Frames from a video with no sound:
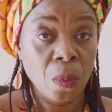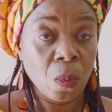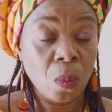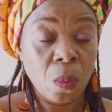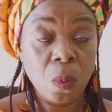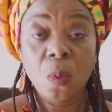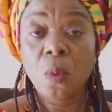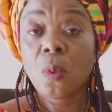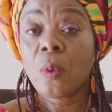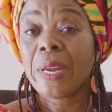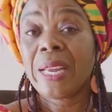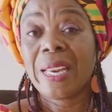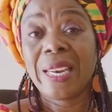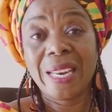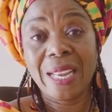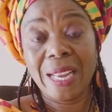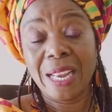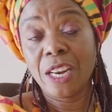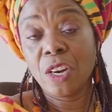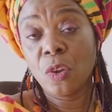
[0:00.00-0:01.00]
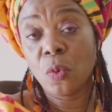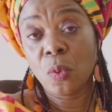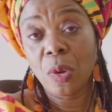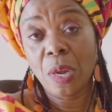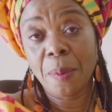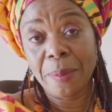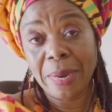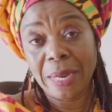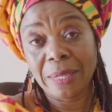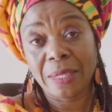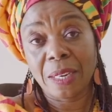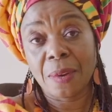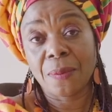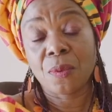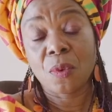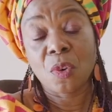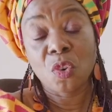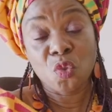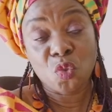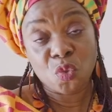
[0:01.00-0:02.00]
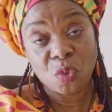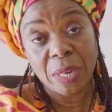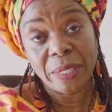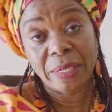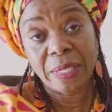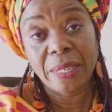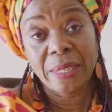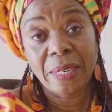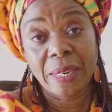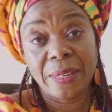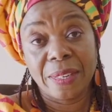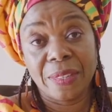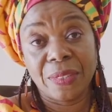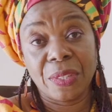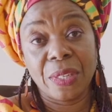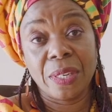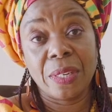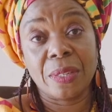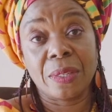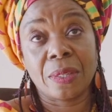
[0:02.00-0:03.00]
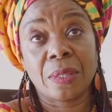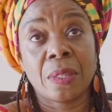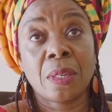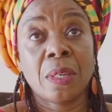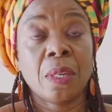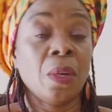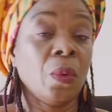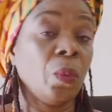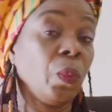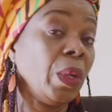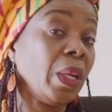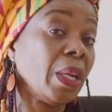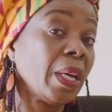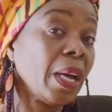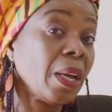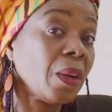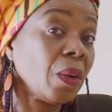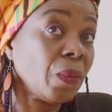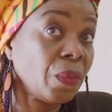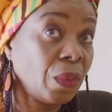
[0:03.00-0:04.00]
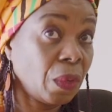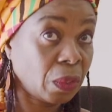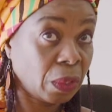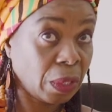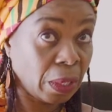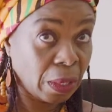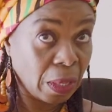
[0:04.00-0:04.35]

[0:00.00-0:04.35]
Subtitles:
who in any way might have contracted the disease, we heard of Dr.